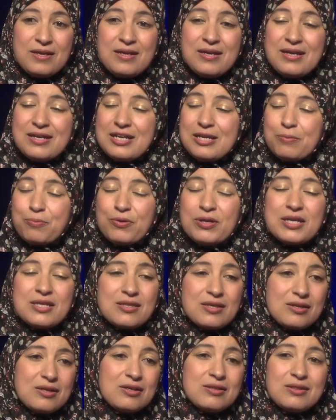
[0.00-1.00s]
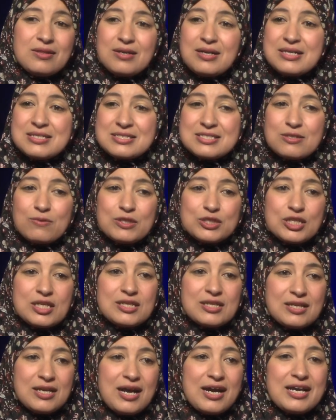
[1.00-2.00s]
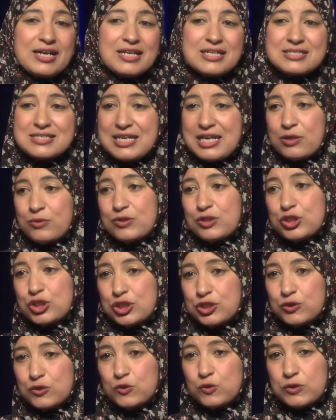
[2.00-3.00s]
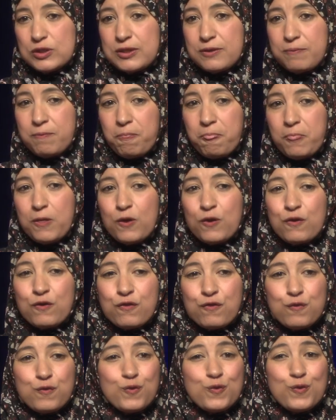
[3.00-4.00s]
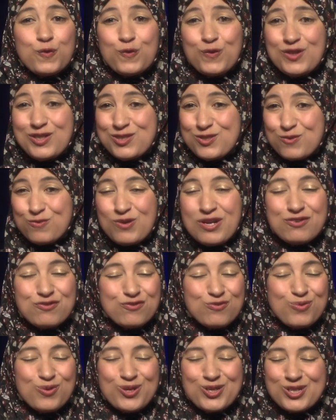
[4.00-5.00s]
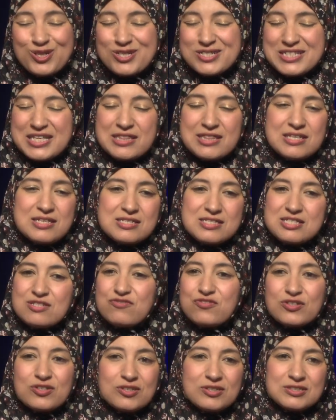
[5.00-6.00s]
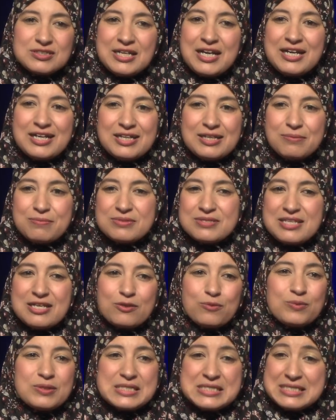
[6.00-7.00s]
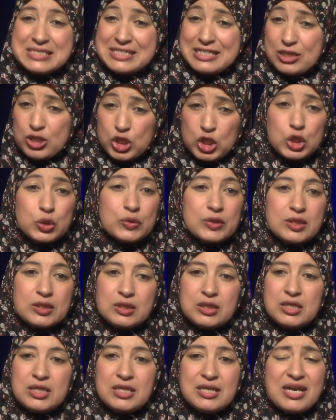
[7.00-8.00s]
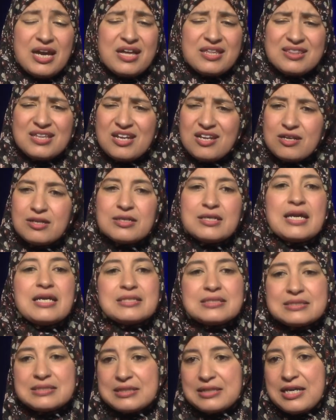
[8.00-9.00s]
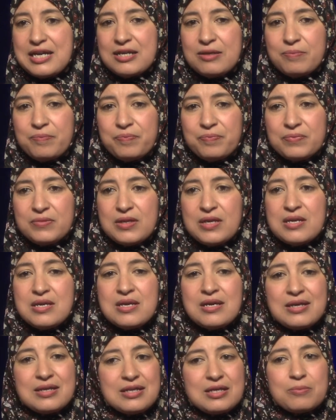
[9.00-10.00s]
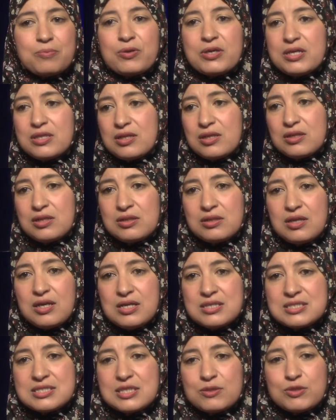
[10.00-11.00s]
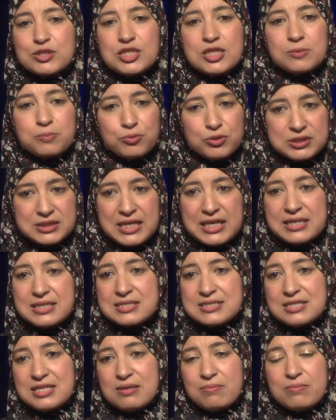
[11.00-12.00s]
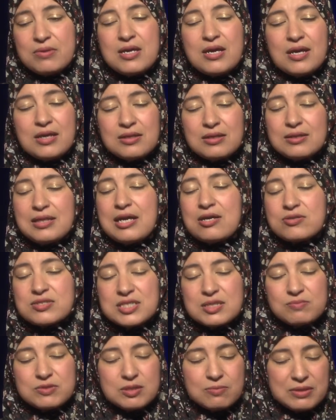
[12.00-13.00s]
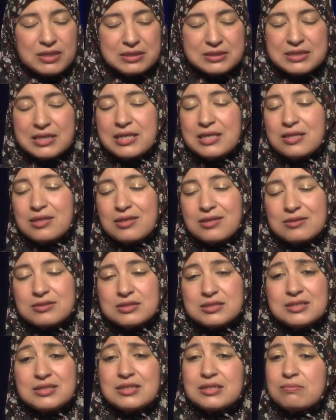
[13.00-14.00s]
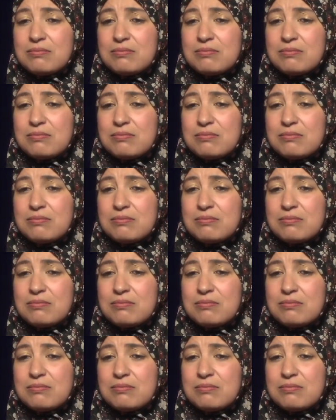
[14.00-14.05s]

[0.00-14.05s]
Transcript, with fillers: And I pray that Allah Azza wa Jal guides our children through these rough waters and these difficult times that we see currently and that are yet to come. And I pray that Allah Azza wa Jal protects them and allows them to maintain their deen,